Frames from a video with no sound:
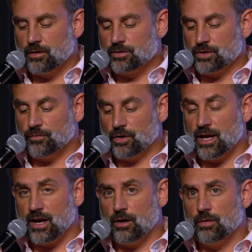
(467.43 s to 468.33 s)
So for
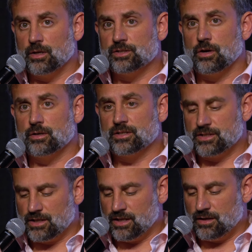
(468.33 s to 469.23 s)
now, it's hard to
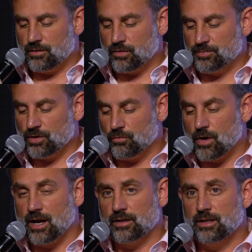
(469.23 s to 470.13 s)
see crypto
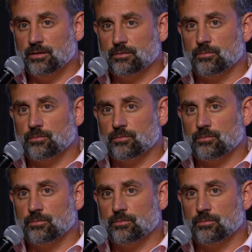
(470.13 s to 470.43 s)
rally